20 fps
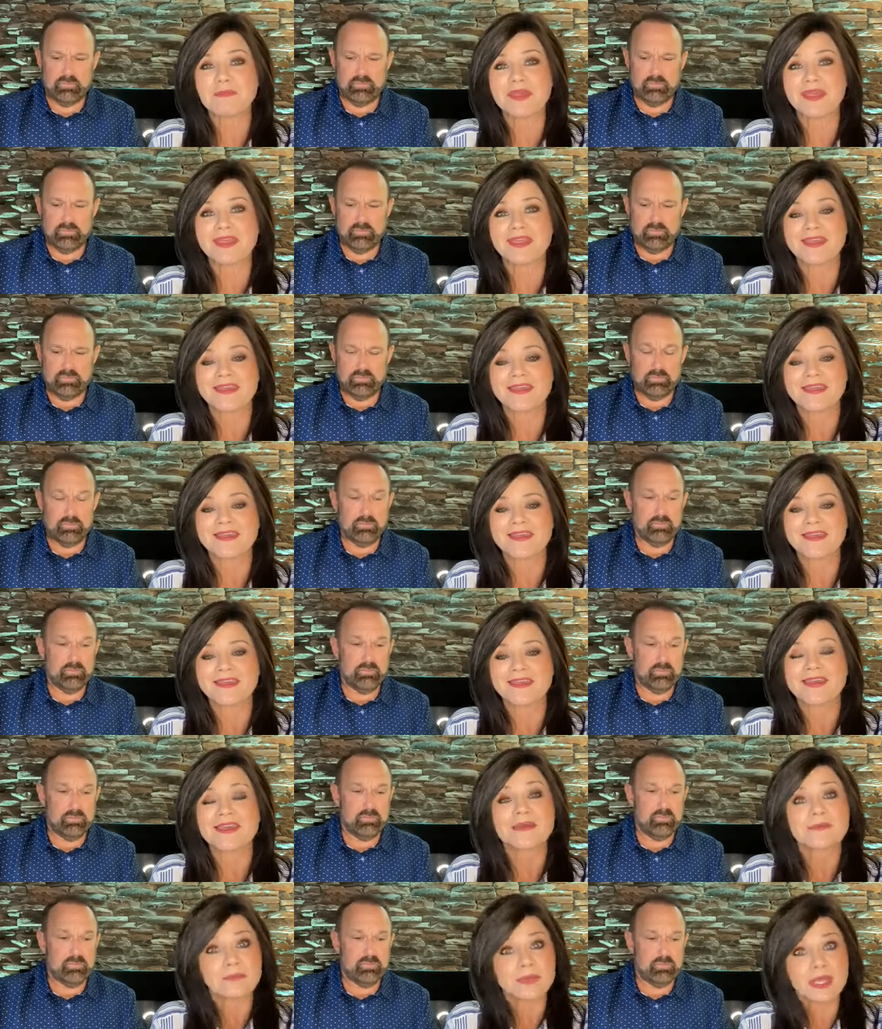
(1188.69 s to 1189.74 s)
Speaker 1: upon me.
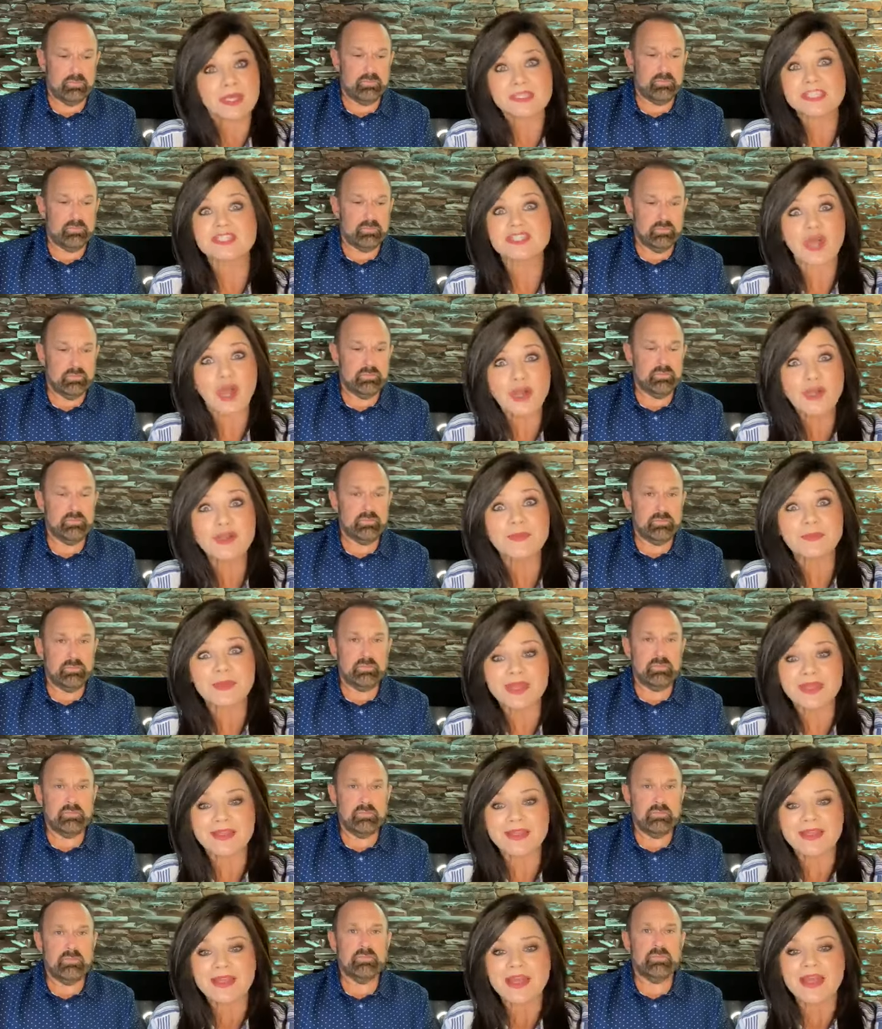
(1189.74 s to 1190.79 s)
Because he's
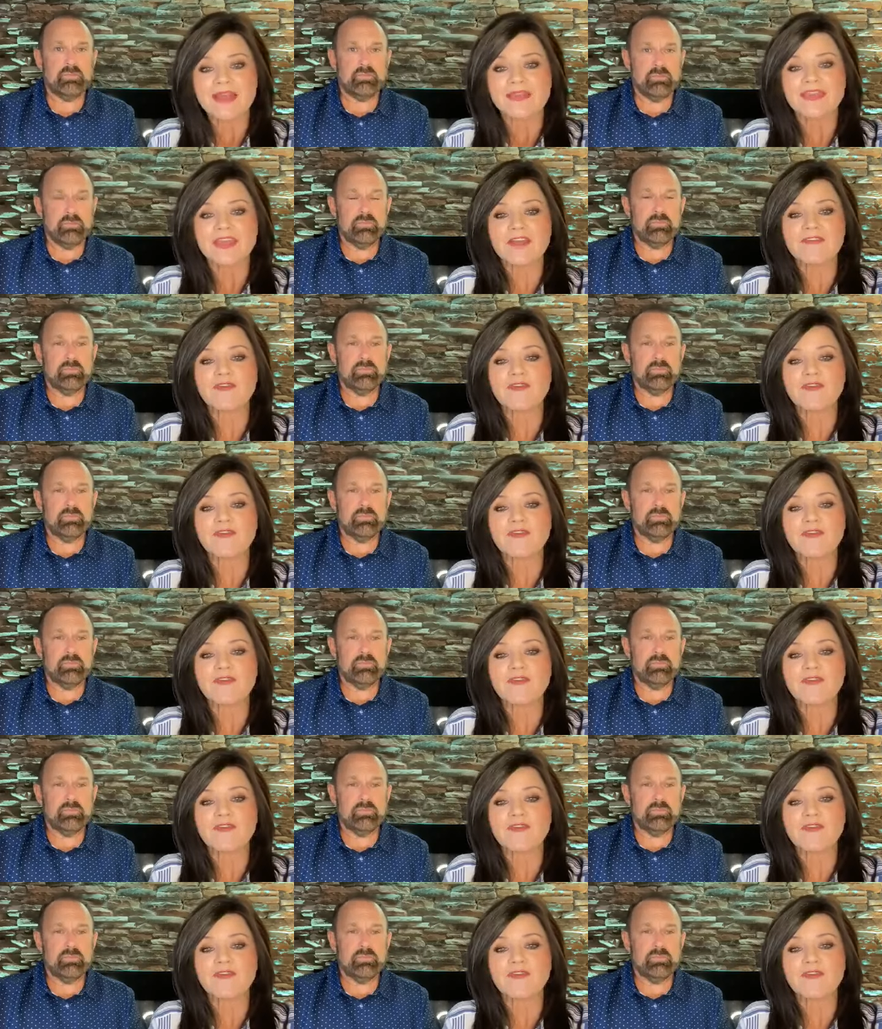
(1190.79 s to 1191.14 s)
honored me.